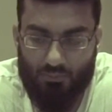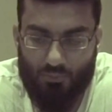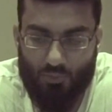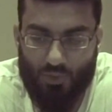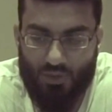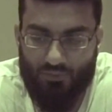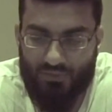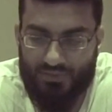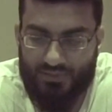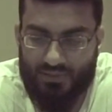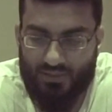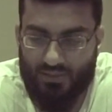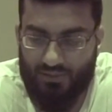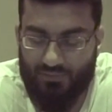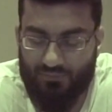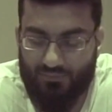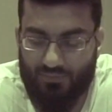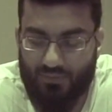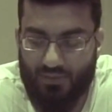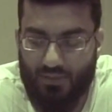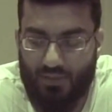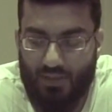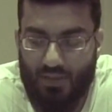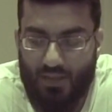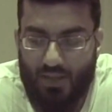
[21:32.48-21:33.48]
one of the Salaf.
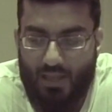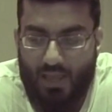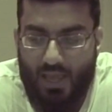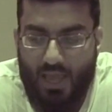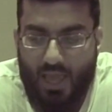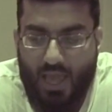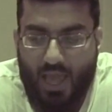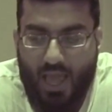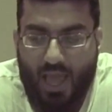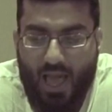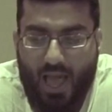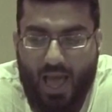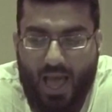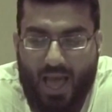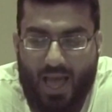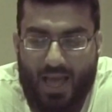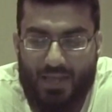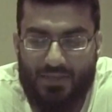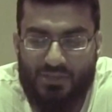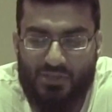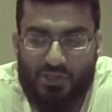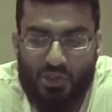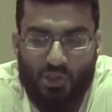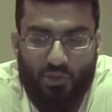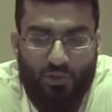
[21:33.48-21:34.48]

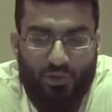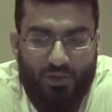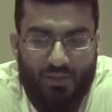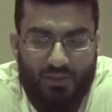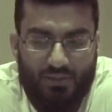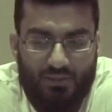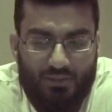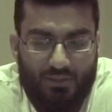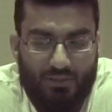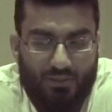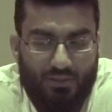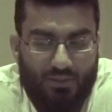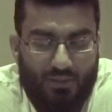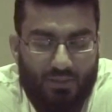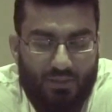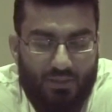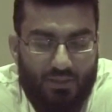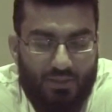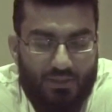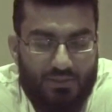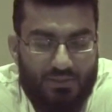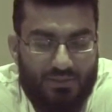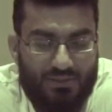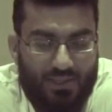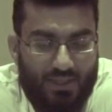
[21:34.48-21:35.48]
And during
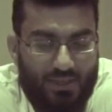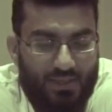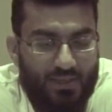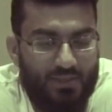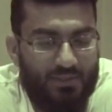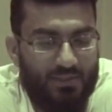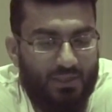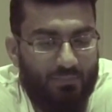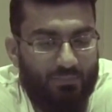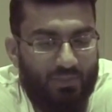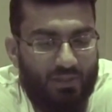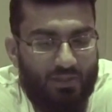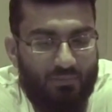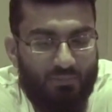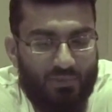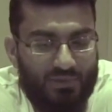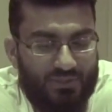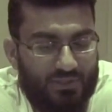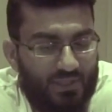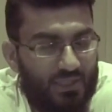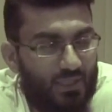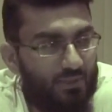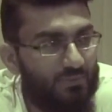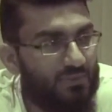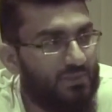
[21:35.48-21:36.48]
Sayyid ibn
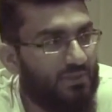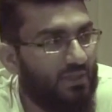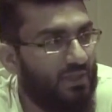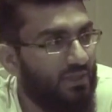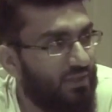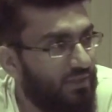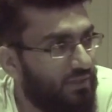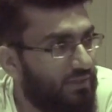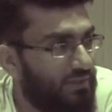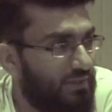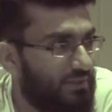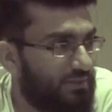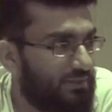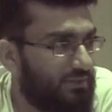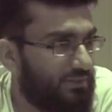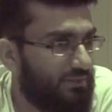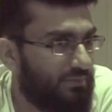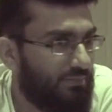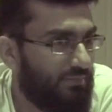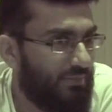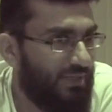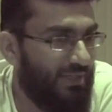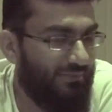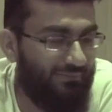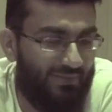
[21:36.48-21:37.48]
Musayyib's illness,
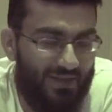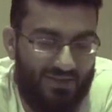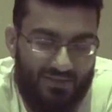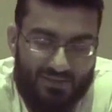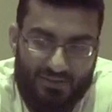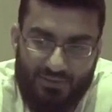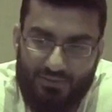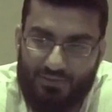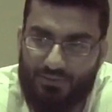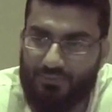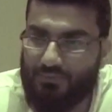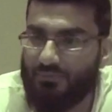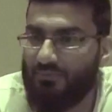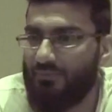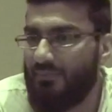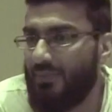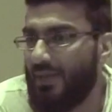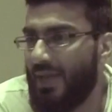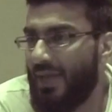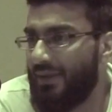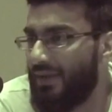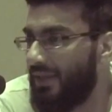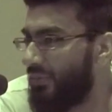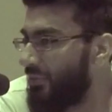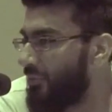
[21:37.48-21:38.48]
he fainted.
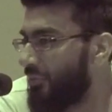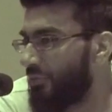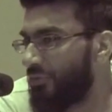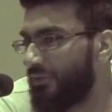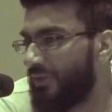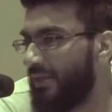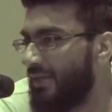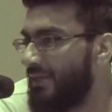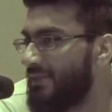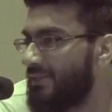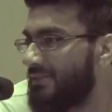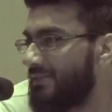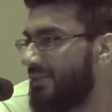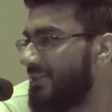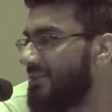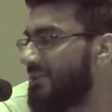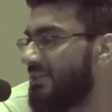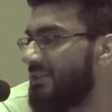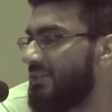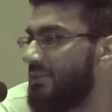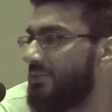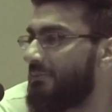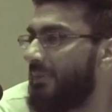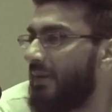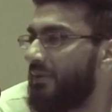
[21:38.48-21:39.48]
And they thought, okay,
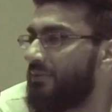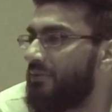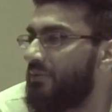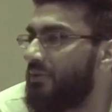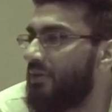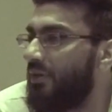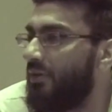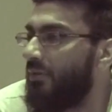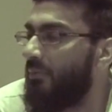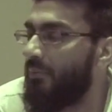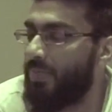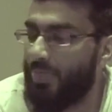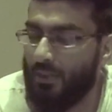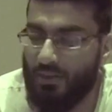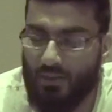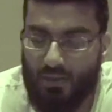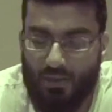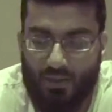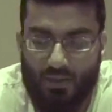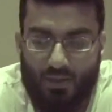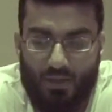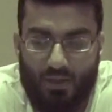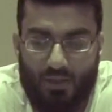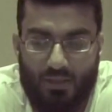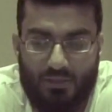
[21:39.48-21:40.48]
he's about to go.
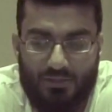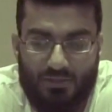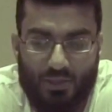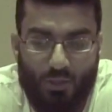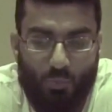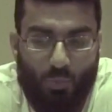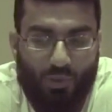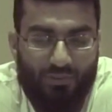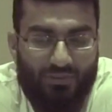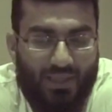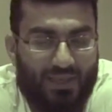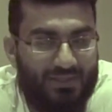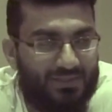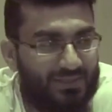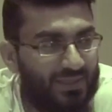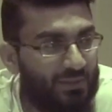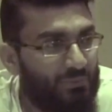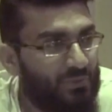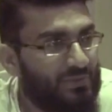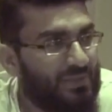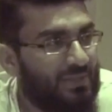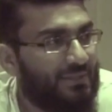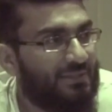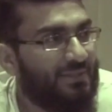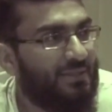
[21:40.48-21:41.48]
So what they
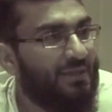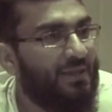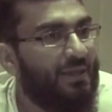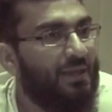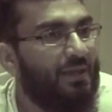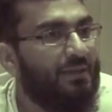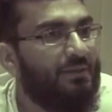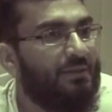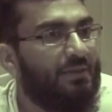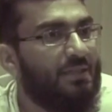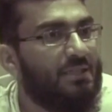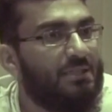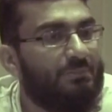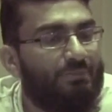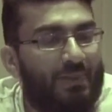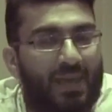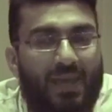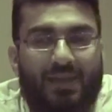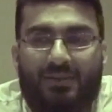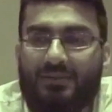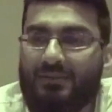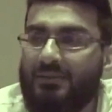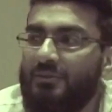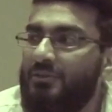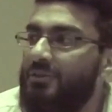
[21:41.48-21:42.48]
did was they turned his
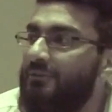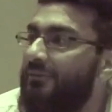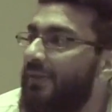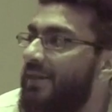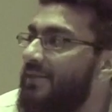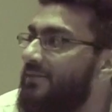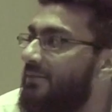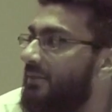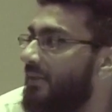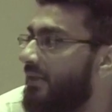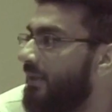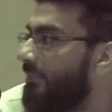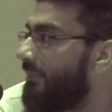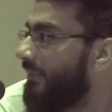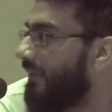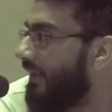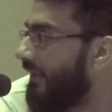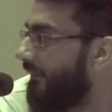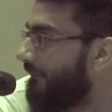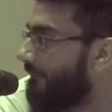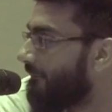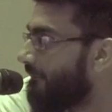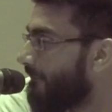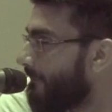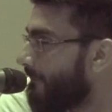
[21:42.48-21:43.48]
bed to face the Qibla.